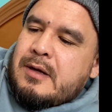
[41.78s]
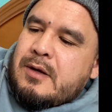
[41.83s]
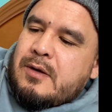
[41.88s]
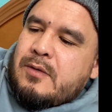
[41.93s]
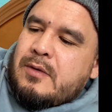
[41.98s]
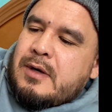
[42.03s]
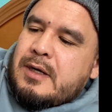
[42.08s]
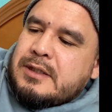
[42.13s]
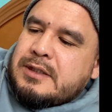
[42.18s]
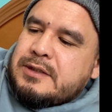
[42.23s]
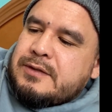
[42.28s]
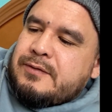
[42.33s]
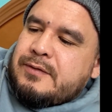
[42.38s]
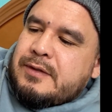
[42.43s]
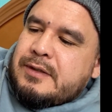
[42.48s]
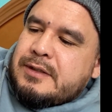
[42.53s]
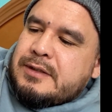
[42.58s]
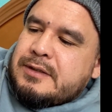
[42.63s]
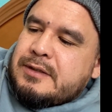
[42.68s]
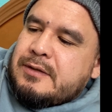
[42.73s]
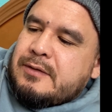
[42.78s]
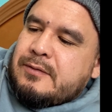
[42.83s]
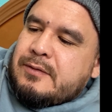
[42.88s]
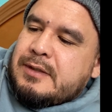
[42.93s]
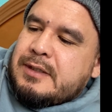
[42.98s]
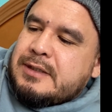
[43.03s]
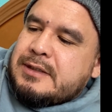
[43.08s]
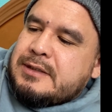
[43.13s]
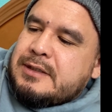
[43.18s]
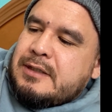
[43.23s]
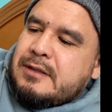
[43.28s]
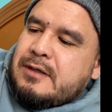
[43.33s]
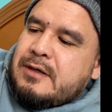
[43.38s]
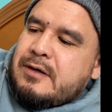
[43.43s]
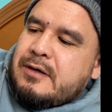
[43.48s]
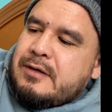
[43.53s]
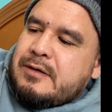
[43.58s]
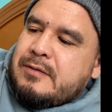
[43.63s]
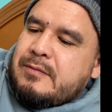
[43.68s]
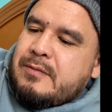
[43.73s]
Watch first with a still
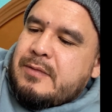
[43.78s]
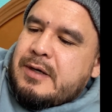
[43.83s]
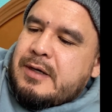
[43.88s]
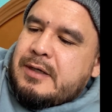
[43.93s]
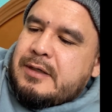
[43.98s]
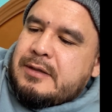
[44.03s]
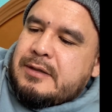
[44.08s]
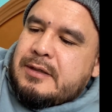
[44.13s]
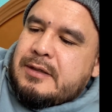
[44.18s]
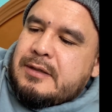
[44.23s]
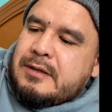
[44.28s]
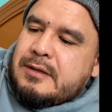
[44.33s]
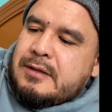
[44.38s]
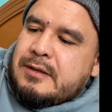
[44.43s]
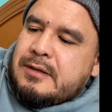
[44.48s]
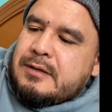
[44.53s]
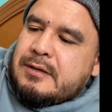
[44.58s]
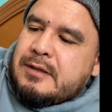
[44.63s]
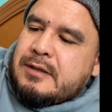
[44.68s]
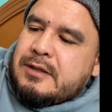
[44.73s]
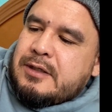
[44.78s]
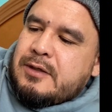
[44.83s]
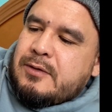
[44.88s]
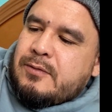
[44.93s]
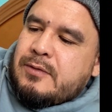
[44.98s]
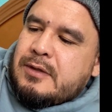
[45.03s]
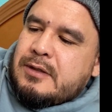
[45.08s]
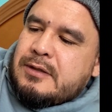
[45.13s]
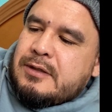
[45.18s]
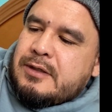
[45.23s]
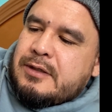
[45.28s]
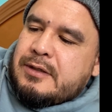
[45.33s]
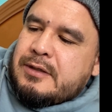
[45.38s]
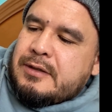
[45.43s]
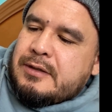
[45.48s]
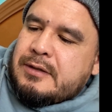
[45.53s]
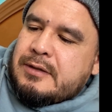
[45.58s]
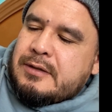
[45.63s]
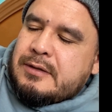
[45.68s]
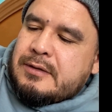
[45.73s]
heart and mind, then you will
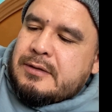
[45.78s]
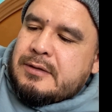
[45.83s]
learn.